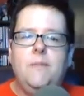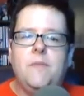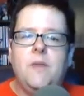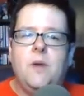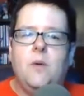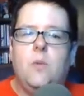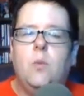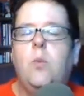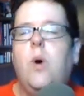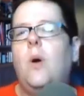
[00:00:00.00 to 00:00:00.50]

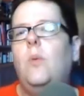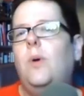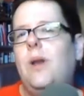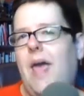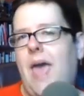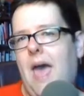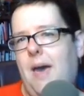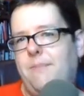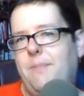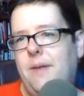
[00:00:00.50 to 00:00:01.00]
what would
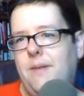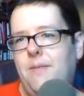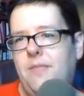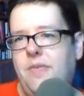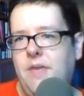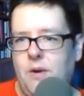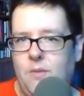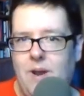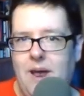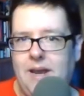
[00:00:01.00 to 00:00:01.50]
happen,
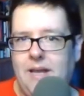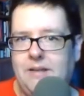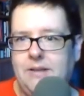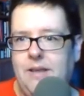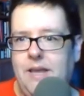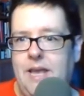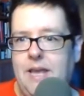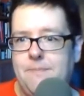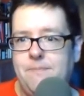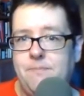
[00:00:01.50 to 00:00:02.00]

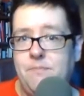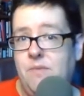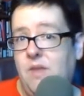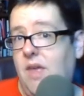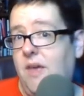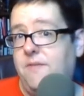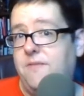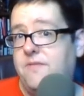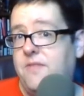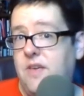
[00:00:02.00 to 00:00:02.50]
theoretically,
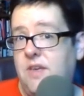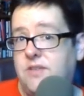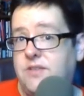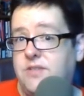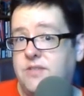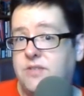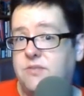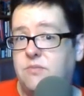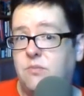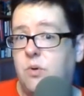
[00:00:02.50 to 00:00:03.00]
if
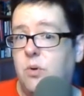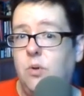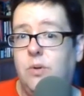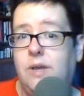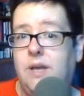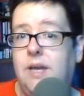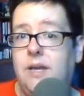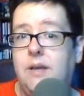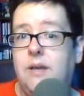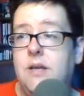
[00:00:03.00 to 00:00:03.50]
this
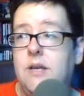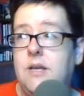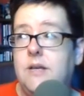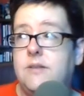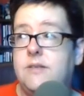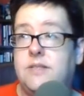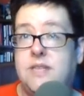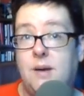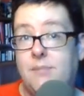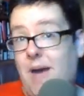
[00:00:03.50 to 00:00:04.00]
ruling
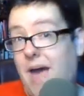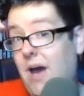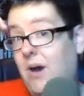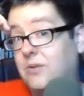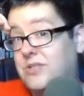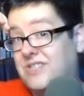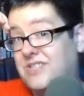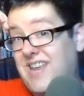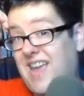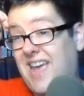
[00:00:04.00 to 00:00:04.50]
somehow
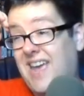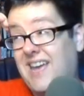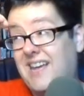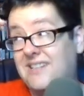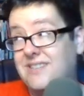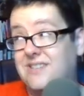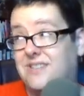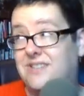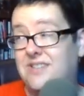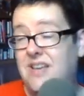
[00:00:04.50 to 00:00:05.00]

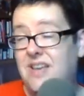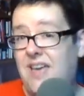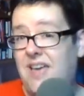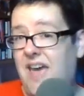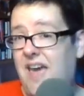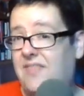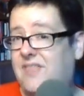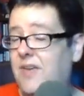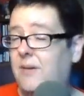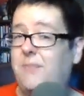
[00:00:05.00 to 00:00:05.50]
stands
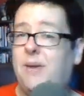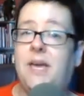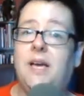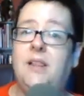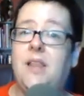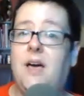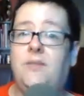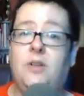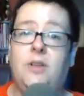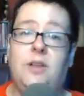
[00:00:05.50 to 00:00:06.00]
at the appeal
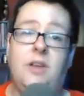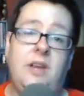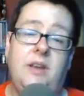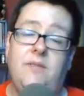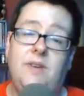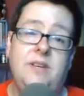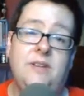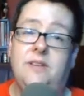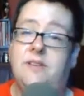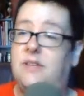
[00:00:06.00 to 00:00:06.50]
level and
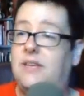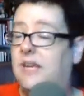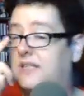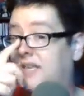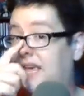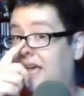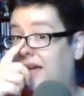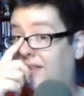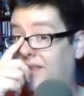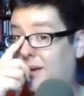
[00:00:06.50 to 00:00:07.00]
even gets
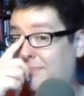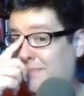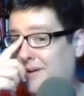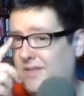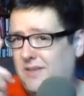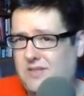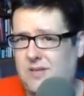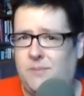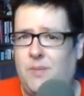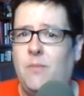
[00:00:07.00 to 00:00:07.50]
held up by
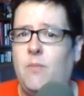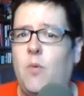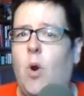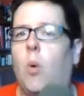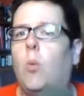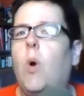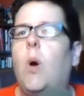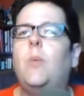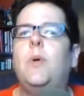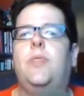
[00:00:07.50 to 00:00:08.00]
the Supreme Court?
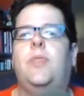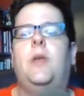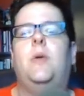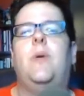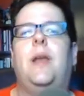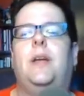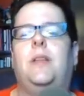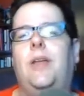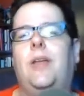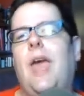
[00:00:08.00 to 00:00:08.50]
What would
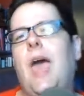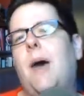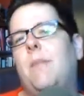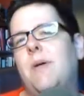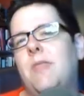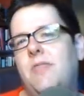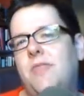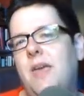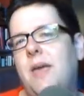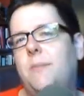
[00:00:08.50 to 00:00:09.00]
theoretically
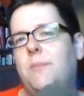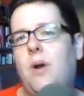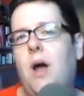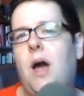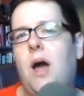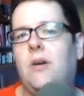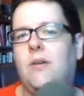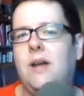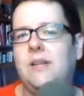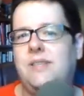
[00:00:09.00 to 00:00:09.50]
happen? Think
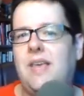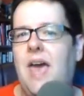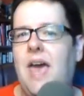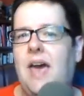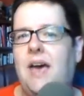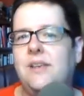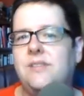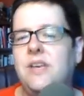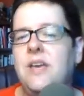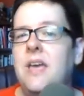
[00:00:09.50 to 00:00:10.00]
Progress
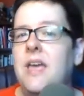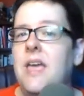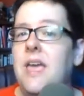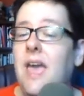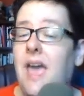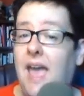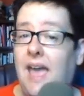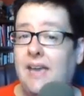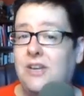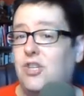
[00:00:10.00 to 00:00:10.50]
has
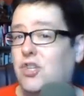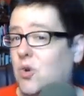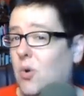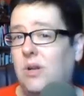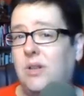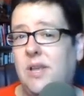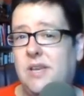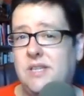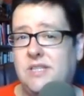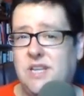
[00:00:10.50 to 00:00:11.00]
a
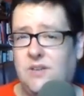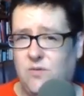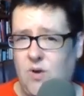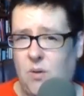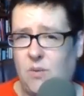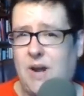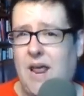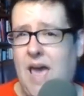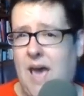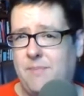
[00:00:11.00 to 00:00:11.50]
short list of what
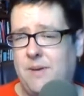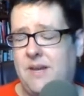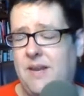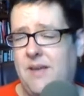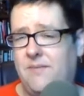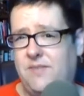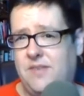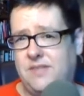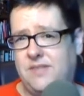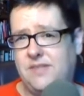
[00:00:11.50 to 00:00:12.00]
would happen
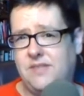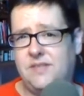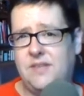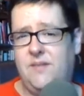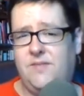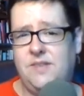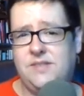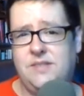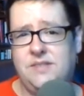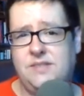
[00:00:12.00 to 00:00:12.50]
if this
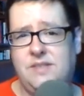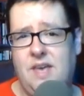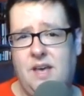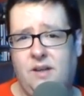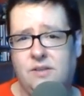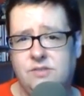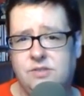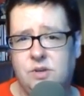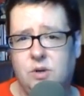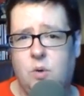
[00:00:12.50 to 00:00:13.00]
is
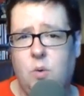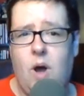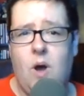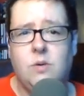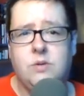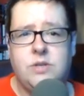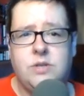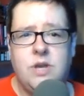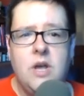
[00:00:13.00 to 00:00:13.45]
held. So, quote,